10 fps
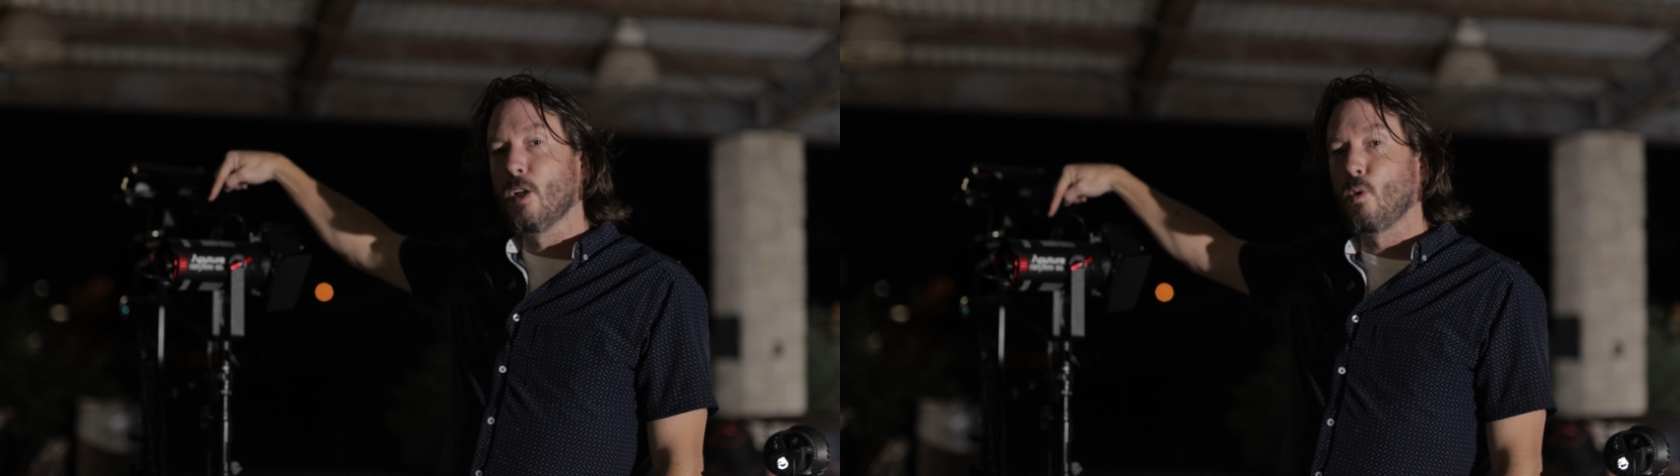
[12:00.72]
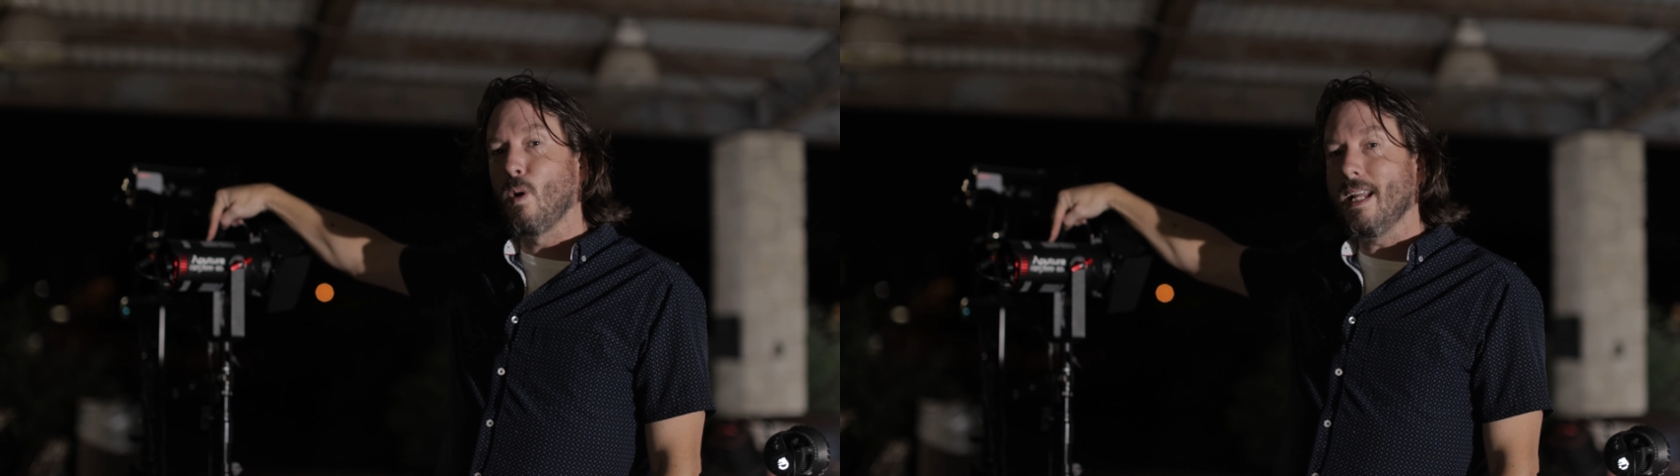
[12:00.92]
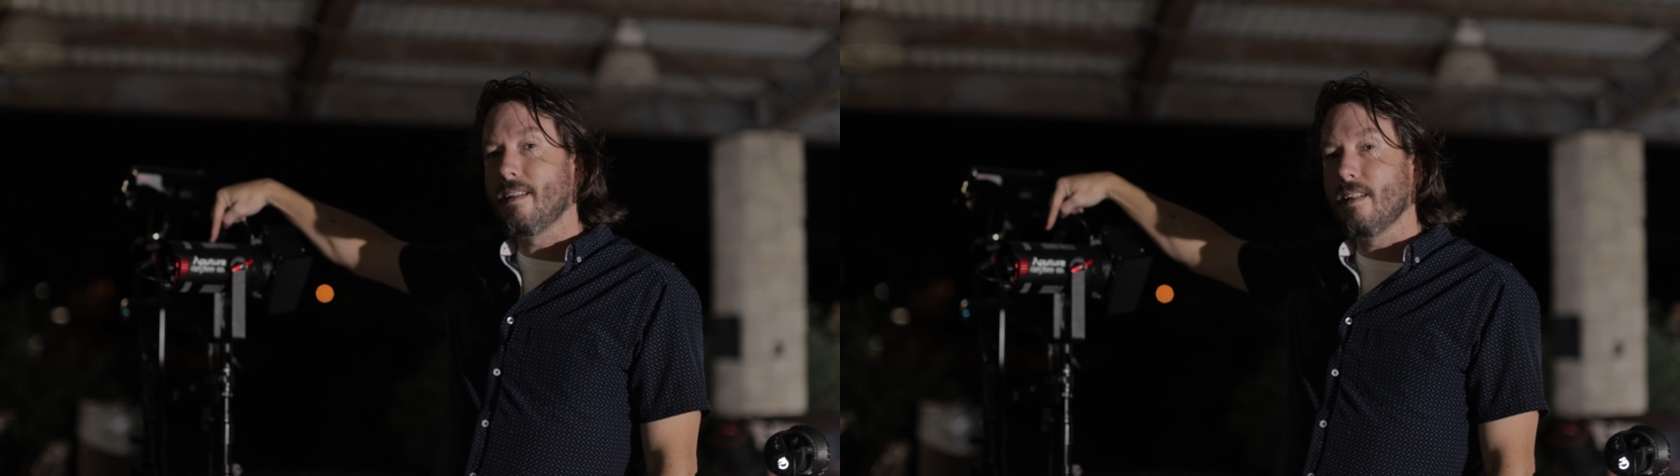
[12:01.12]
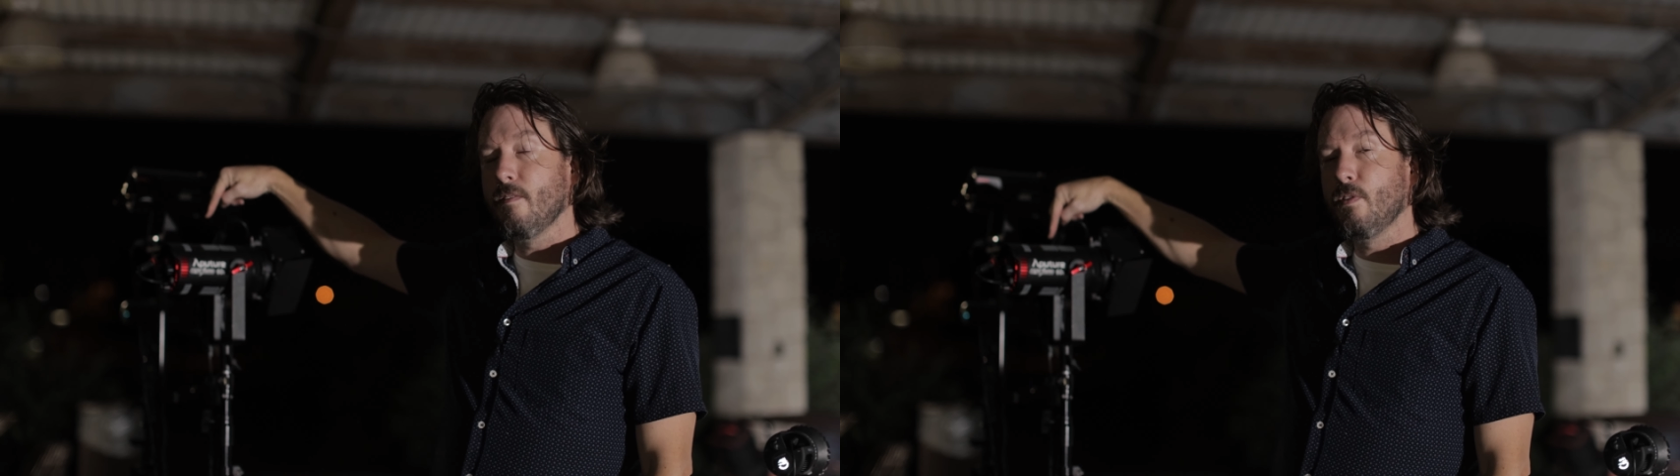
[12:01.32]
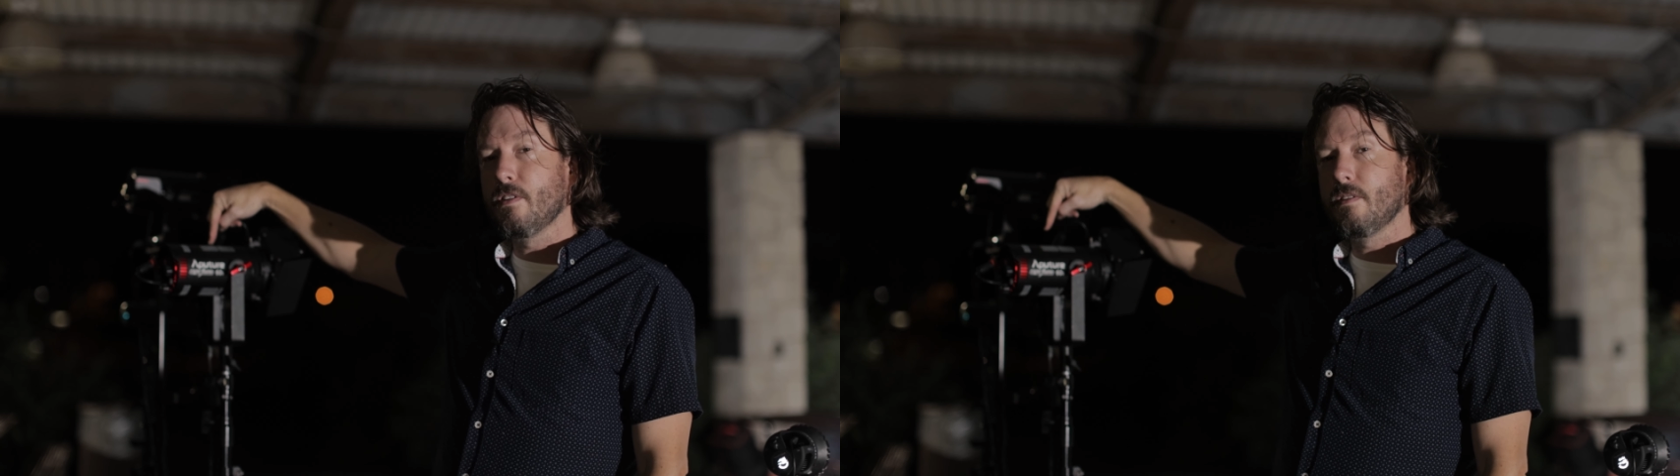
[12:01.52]
Great
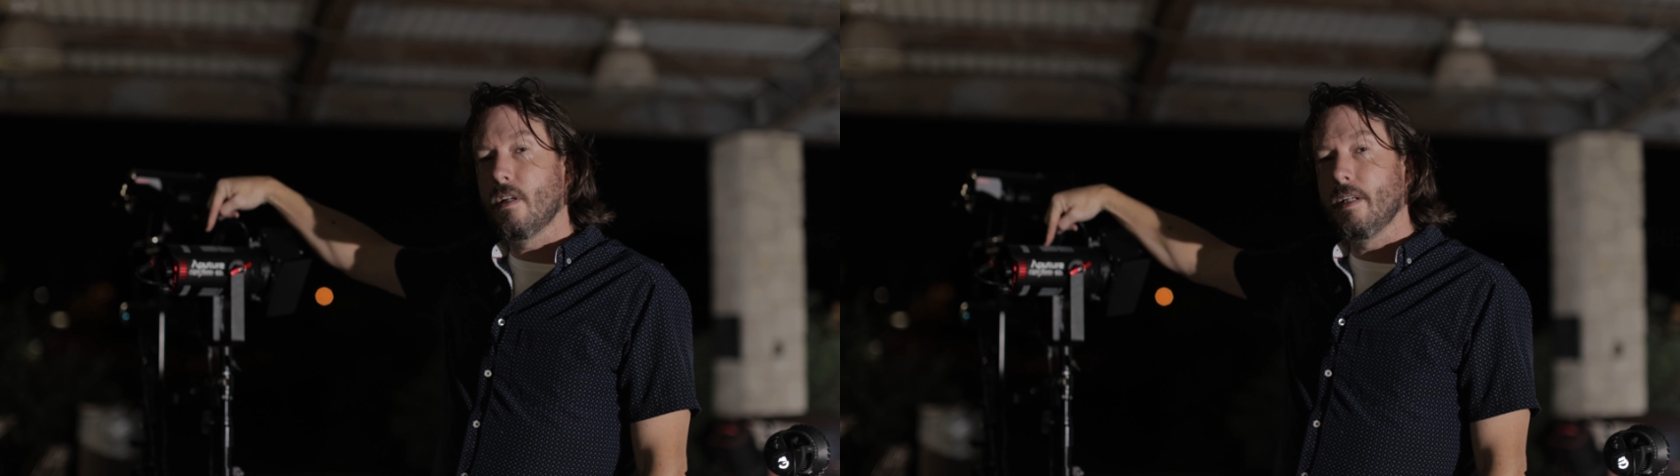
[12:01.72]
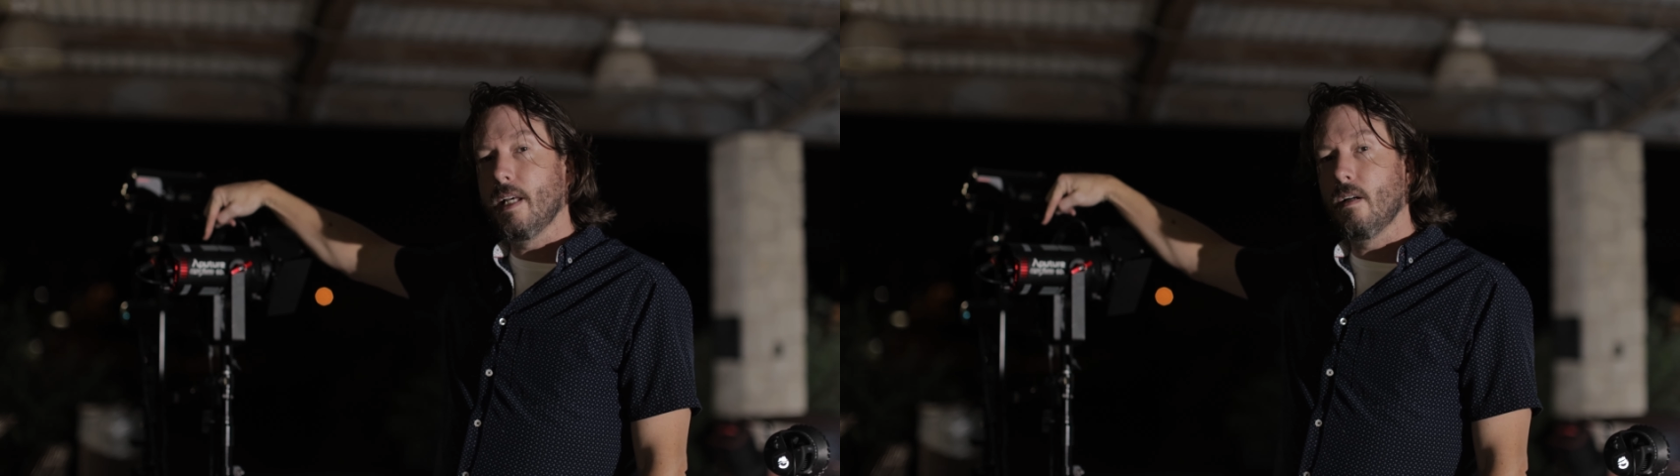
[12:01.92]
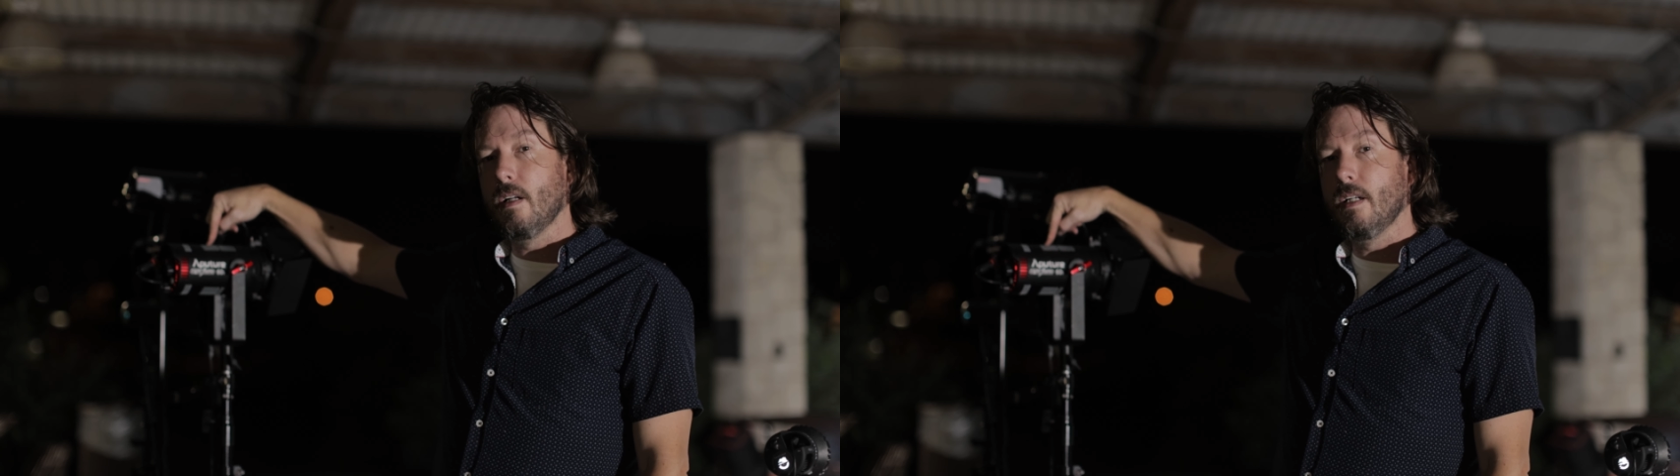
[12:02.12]
if you're starting out